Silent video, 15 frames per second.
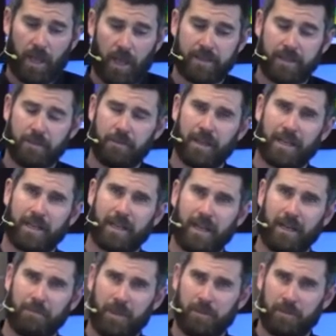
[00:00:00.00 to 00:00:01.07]
I think we got to
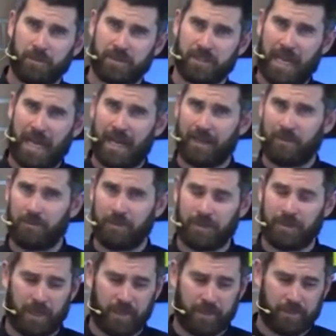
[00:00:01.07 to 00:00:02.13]
cut people slack when
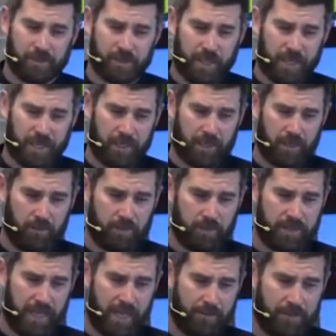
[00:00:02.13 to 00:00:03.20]
they're not understanding
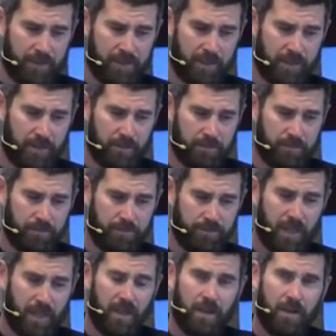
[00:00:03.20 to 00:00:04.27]
what's happening here.
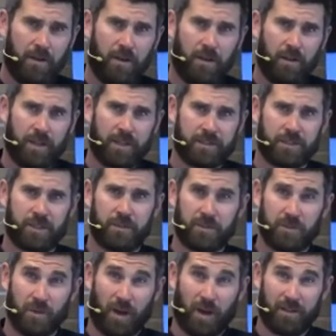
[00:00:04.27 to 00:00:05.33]
Let's jump
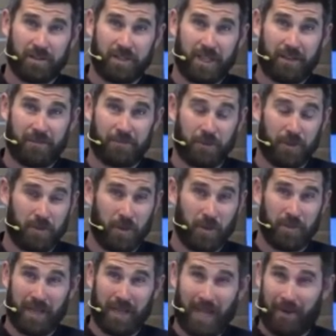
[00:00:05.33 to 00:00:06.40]
to our day for a
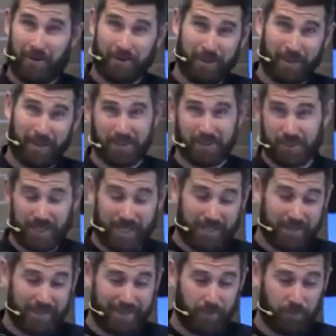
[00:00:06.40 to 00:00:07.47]
moment. How do we
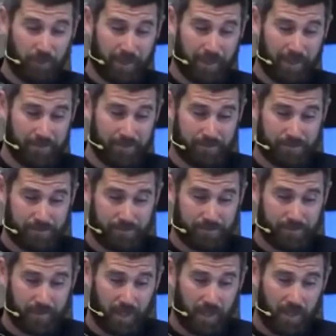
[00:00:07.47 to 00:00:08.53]
understand the day we're in?
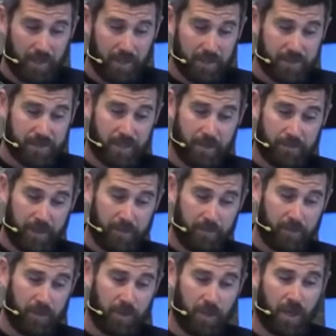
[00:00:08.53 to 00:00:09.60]
Some
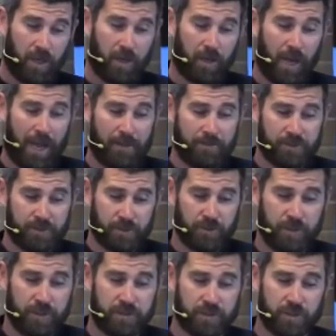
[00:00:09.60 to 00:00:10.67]
people are
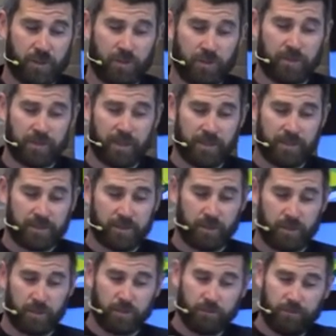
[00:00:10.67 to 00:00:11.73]
absolutely certain that a
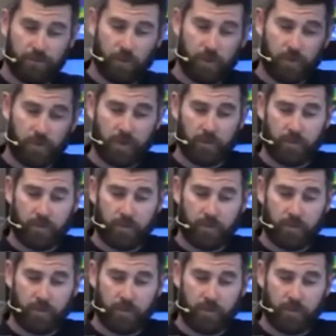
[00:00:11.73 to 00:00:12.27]
certain former